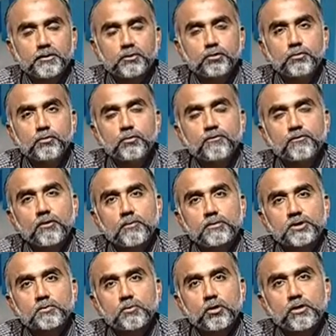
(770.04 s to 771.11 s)
to move from a
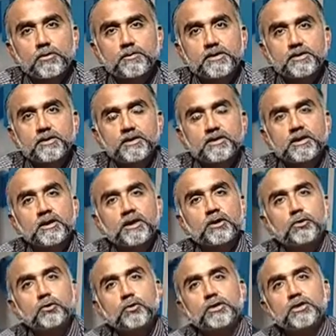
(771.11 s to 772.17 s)
smaller business
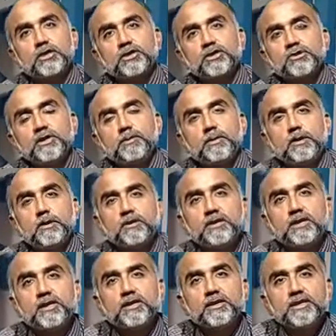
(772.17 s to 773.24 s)
to industry because
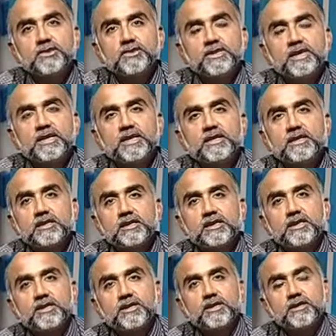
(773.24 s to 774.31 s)
industry is
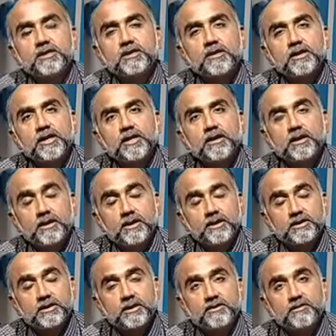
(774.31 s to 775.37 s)
a
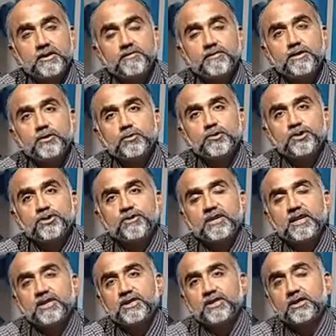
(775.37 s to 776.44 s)
revenue
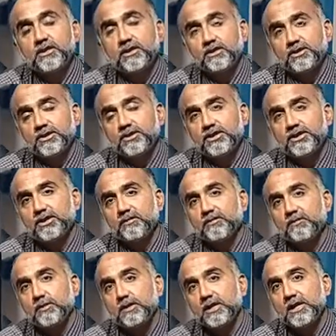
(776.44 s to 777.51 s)
generation
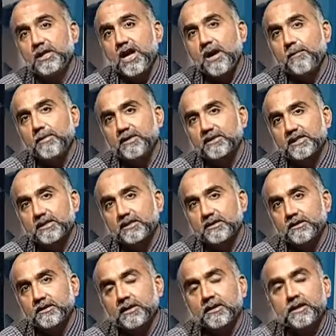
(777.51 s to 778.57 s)
for the government sector.
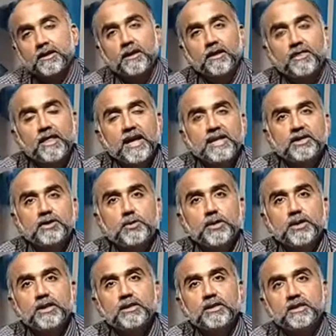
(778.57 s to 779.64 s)
That's
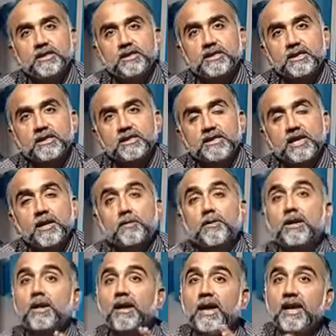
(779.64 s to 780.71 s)
where these things help.
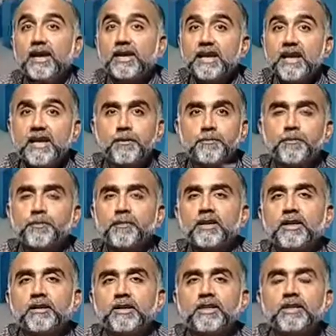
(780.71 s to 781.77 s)
And again,
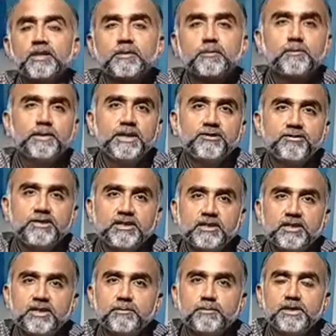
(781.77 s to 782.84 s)
this matrix,
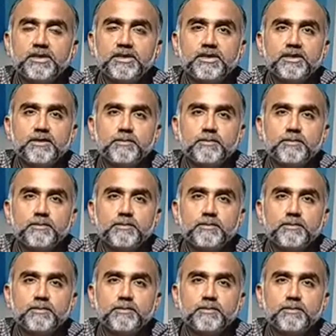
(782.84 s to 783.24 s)
this BCG